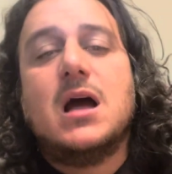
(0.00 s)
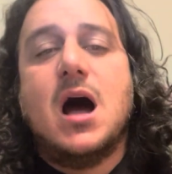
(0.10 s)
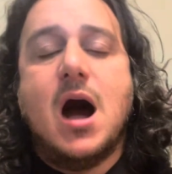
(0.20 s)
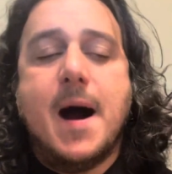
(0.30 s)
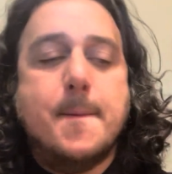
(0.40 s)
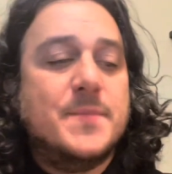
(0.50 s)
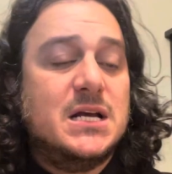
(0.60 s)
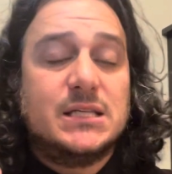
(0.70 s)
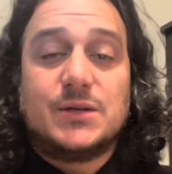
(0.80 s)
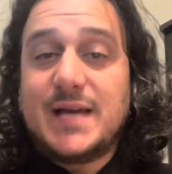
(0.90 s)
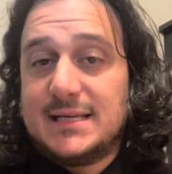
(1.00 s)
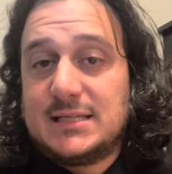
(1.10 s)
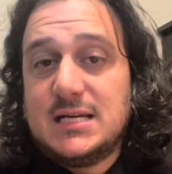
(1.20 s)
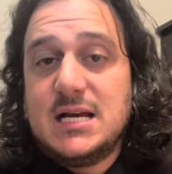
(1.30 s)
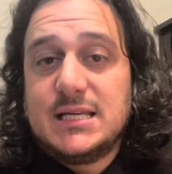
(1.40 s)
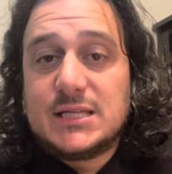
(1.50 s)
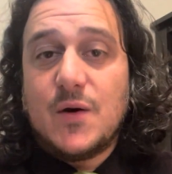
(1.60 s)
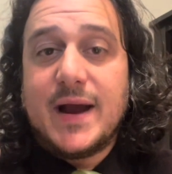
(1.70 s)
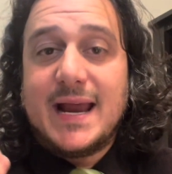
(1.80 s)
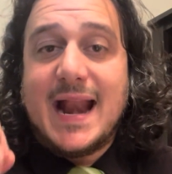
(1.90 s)

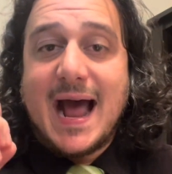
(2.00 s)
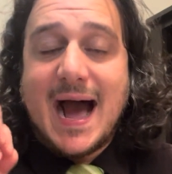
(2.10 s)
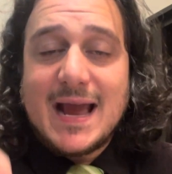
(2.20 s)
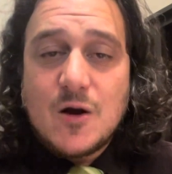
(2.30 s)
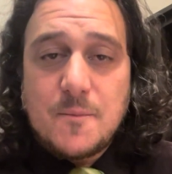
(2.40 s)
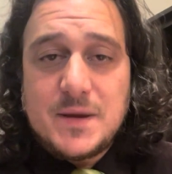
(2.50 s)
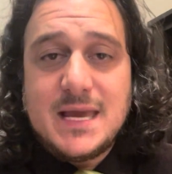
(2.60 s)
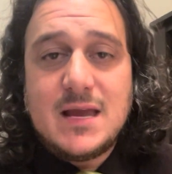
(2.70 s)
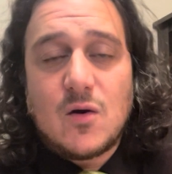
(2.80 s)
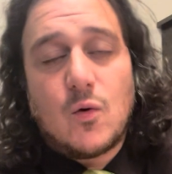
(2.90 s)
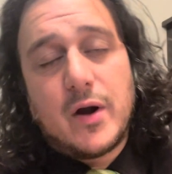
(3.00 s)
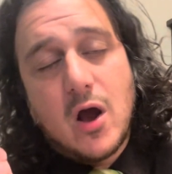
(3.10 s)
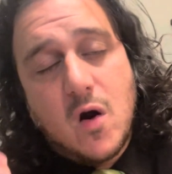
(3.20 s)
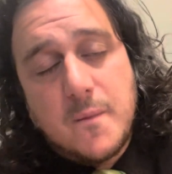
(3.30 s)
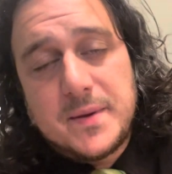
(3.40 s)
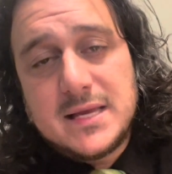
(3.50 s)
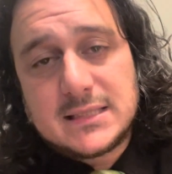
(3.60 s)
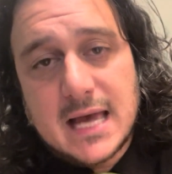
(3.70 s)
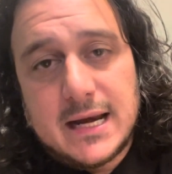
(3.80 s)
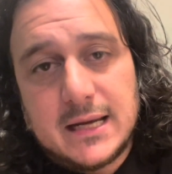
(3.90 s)
So in an IOP or an OP
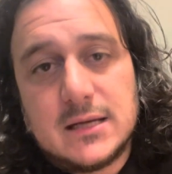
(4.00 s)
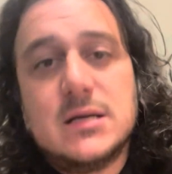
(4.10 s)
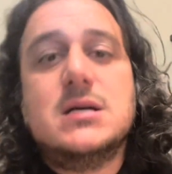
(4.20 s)
setting,